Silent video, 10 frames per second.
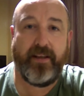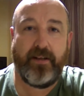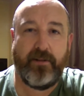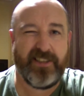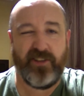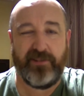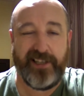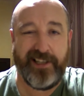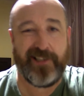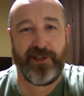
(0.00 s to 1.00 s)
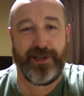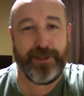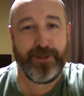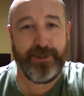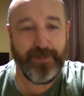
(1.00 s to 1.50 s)
It's not really that shite
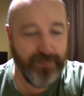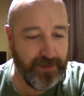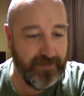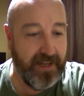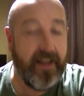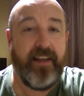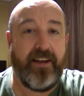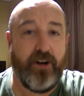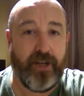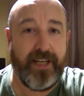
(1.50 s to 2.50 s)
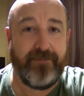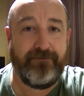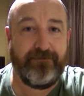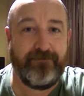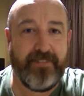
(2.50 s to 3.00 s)
as well, but okay,
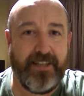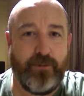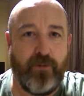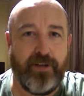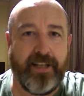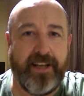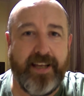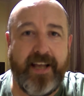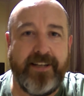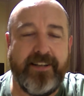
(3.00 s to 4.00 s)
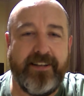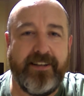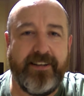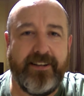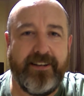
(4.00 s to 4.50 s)
waffling again.
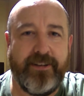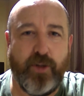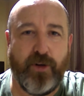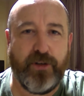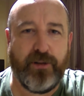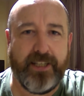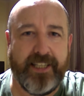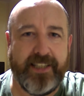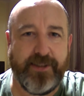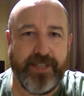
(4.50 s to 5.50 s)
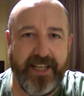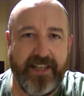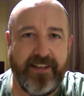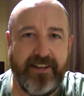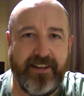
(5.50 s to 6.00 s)
No more ukulele today.
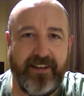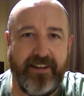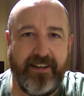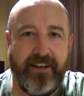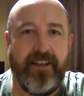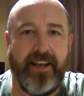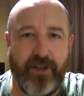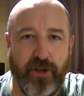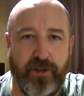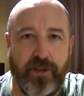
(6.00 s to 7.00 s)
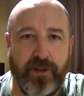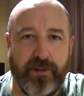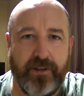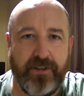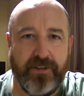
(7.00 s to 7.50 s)
Enjoy the
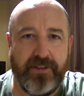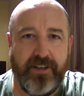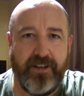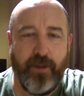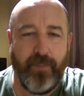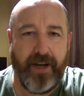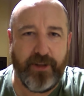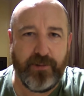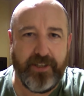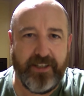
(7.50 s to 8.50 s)
Euros. And by the way,